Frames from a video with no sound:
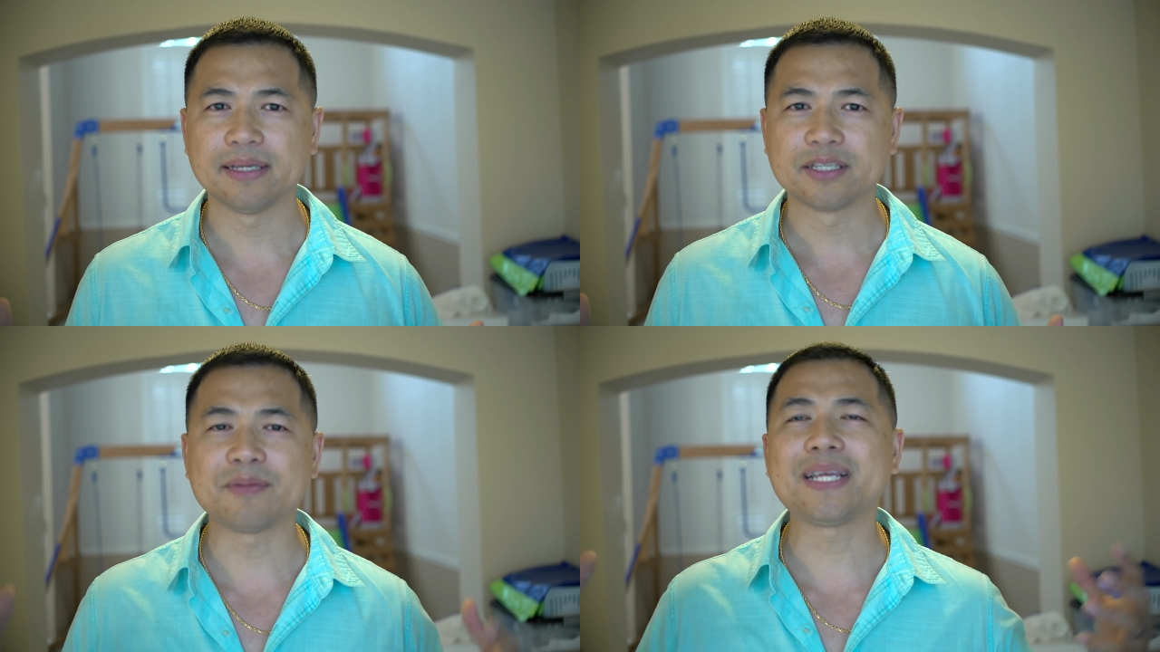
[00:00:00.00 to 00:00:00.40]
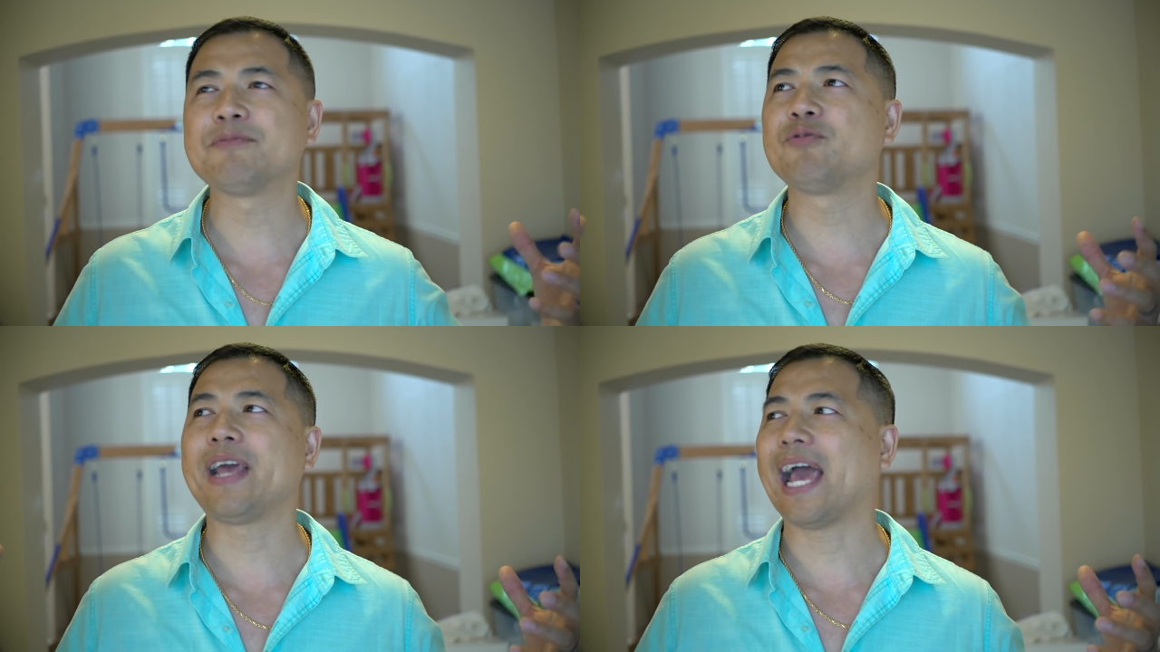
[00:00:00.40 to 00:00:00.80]

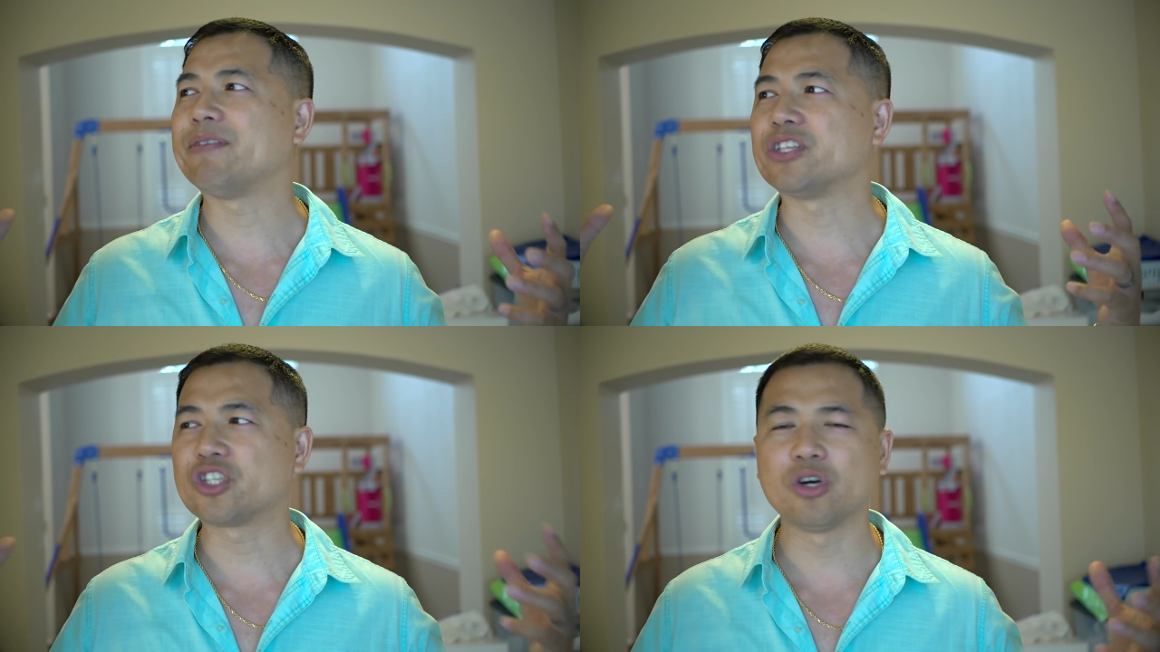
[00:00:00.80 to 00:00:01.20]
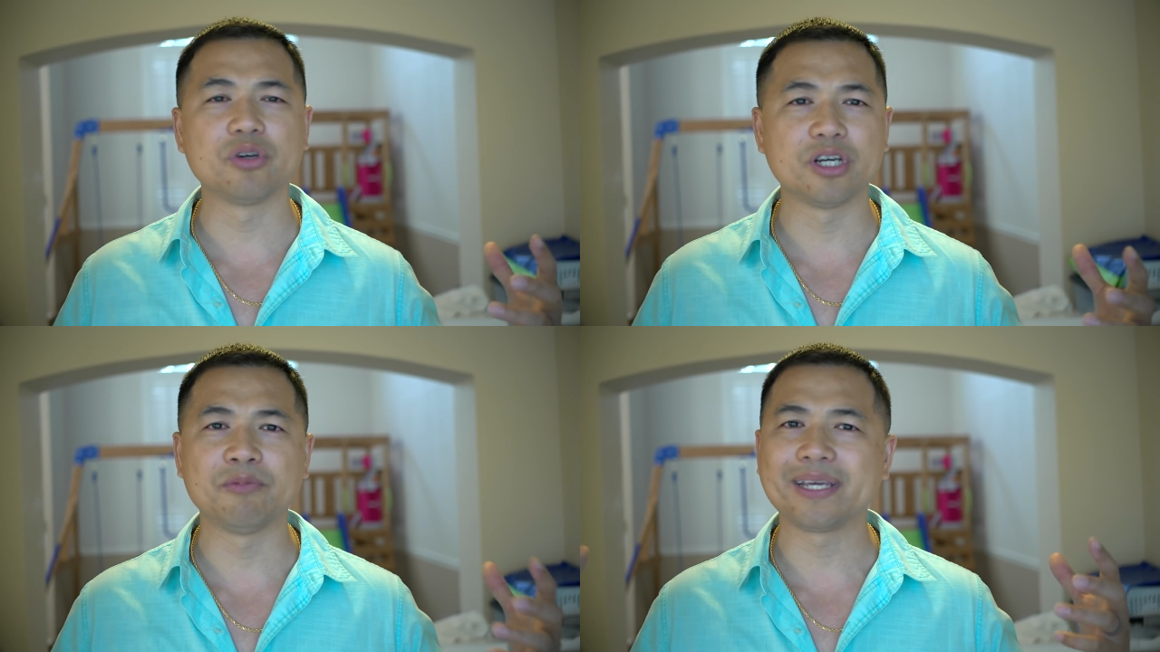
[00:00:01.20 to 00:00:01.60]
Sometimes we have it so
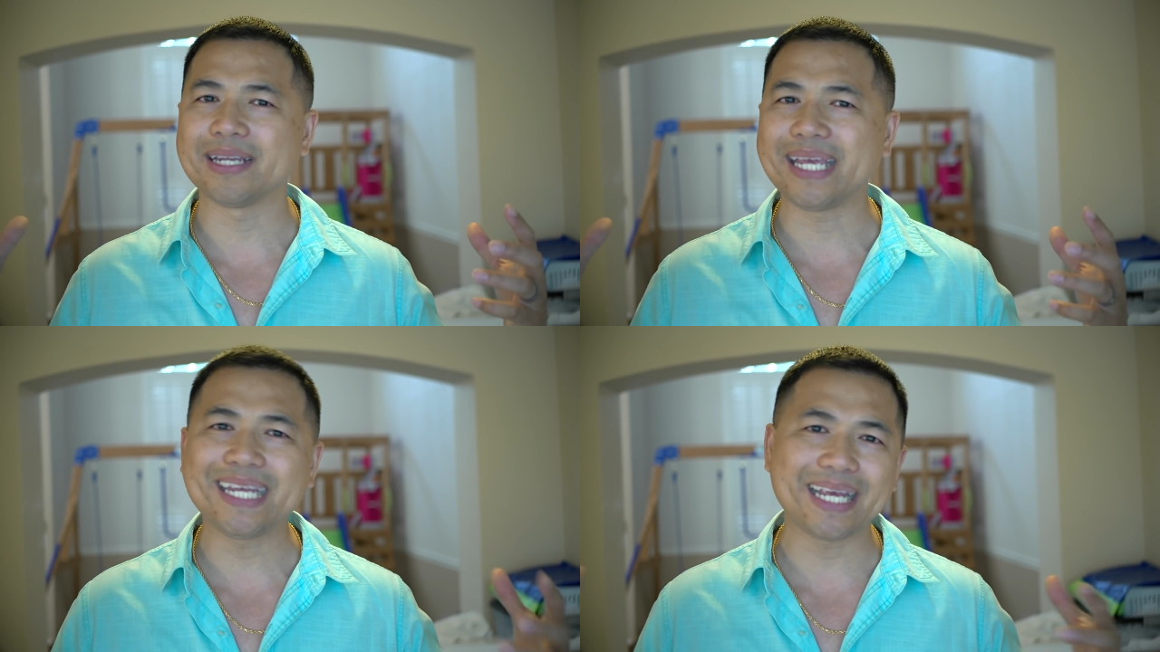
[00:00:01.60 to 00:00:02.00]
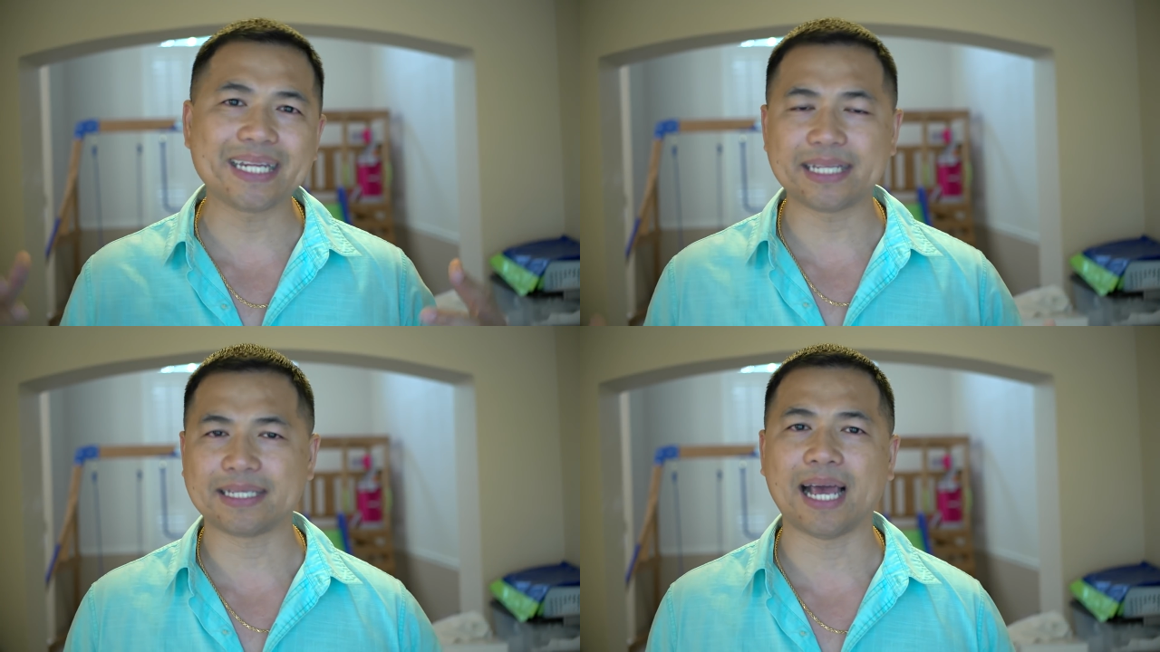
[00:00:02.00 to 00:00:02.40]
good we can eat
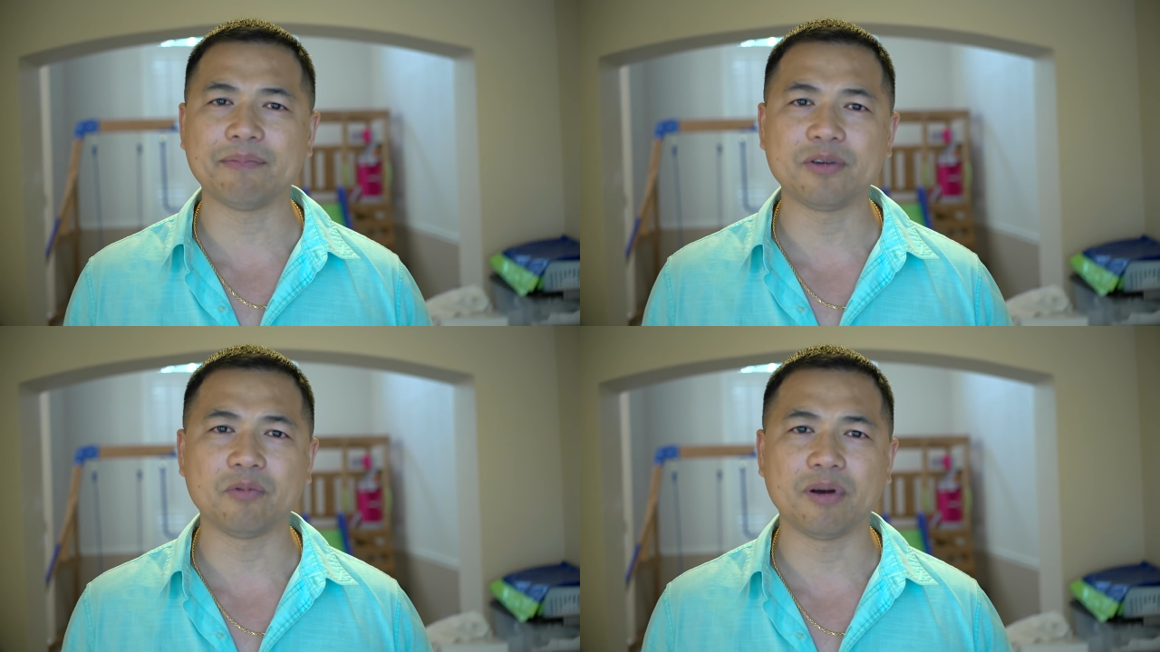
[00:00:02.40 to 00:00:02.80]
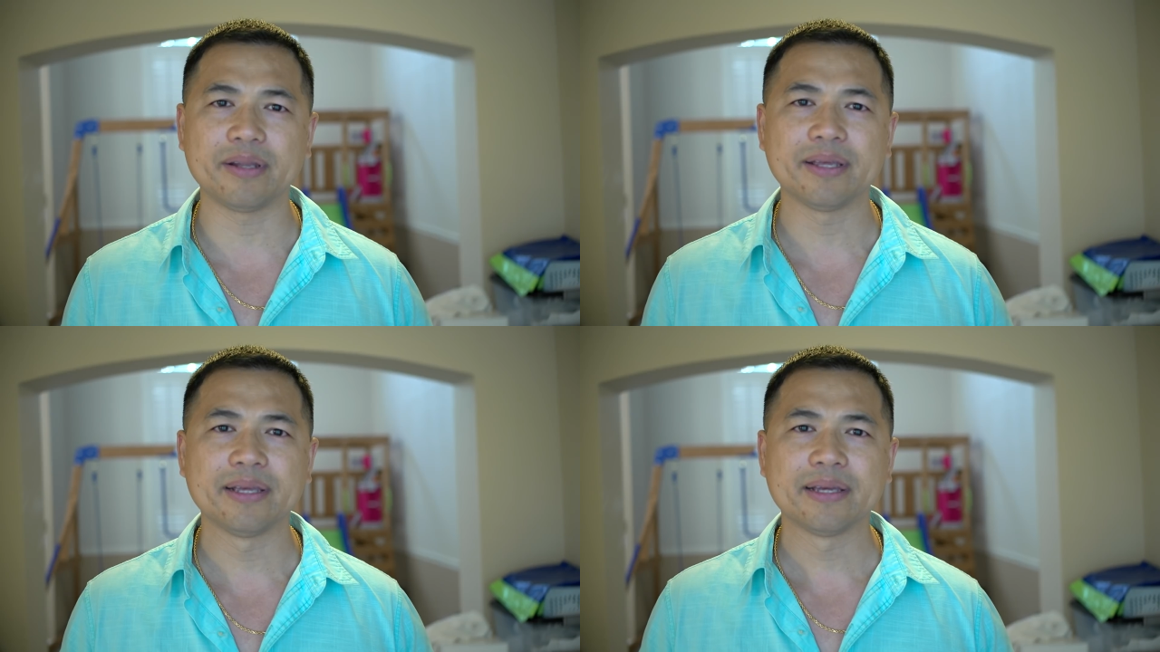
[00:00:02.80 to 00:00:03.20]
anytime we
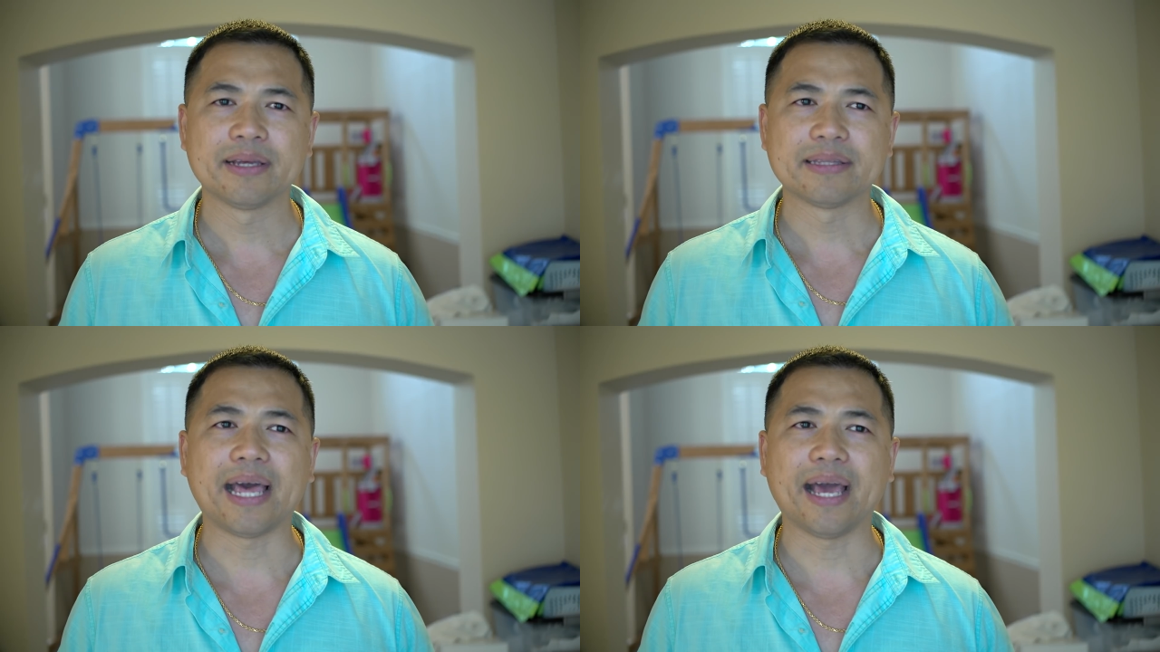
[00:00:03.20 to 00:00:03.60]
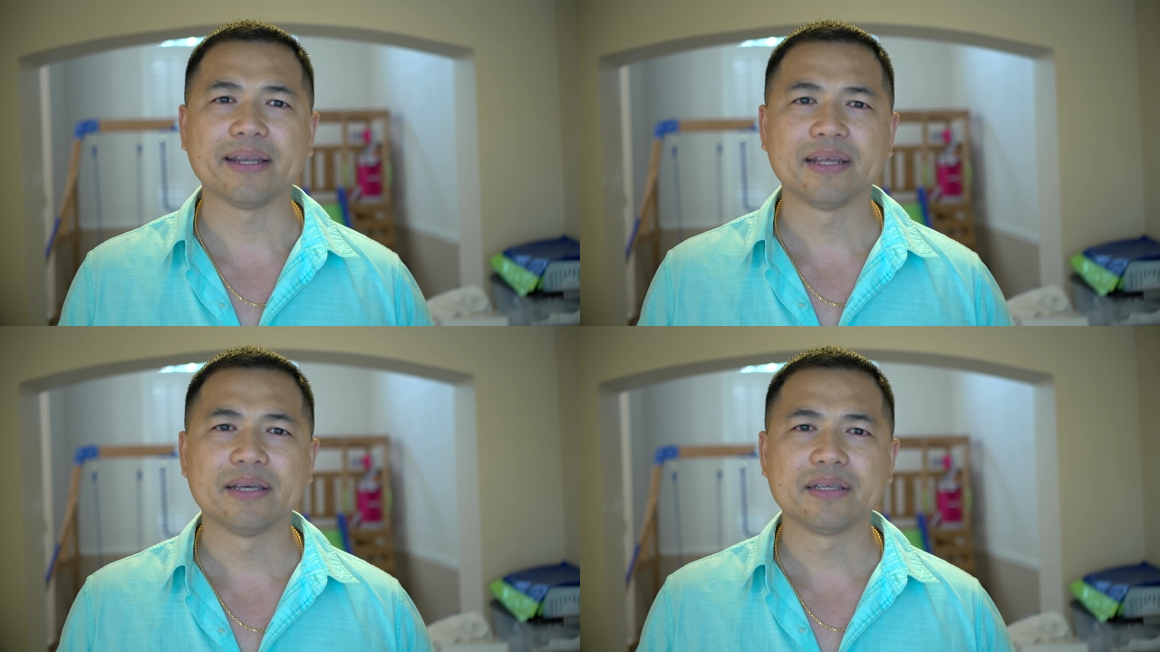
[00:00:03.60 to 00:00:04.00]
want
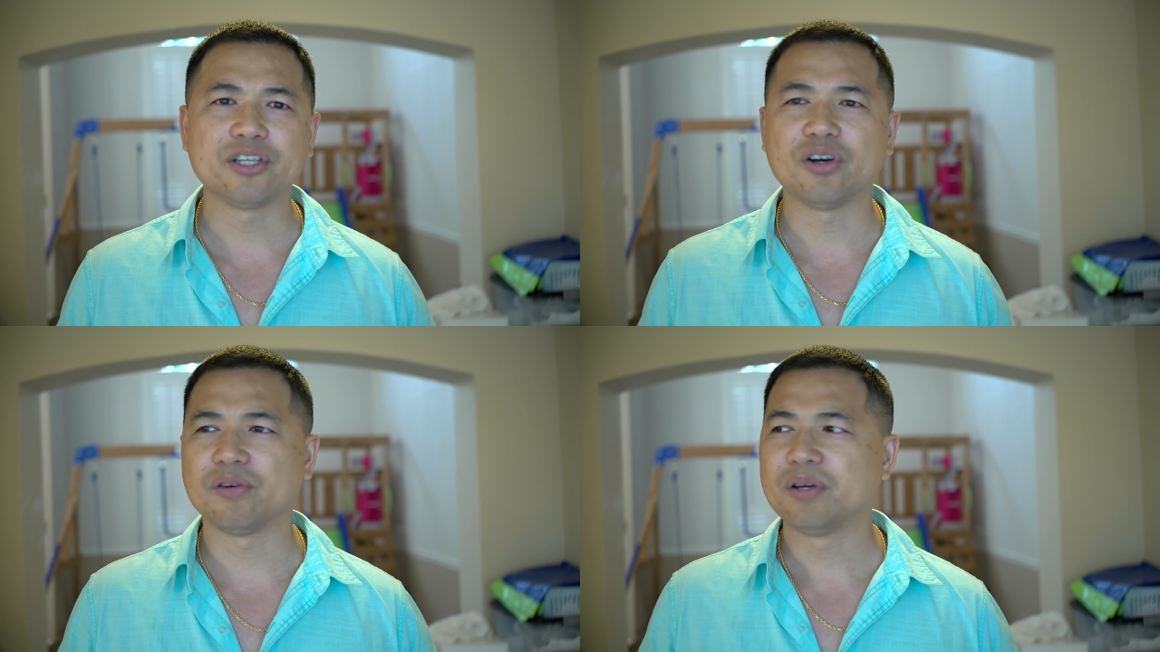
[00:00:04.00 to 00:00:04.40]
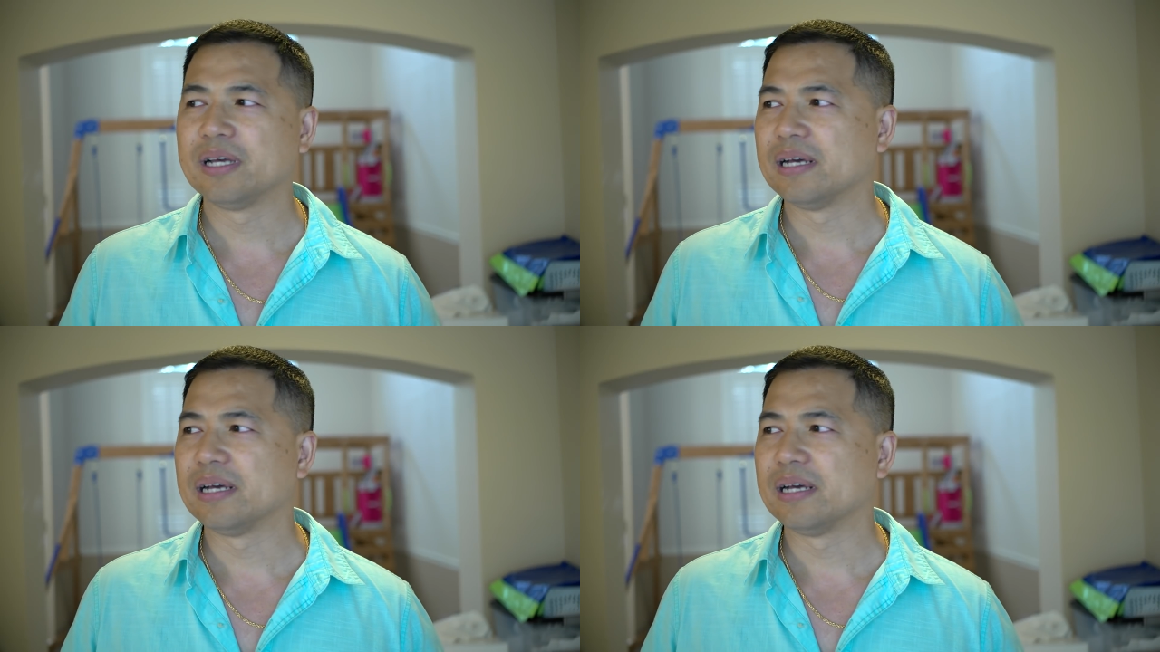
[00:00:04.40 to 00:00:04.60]
that, you know,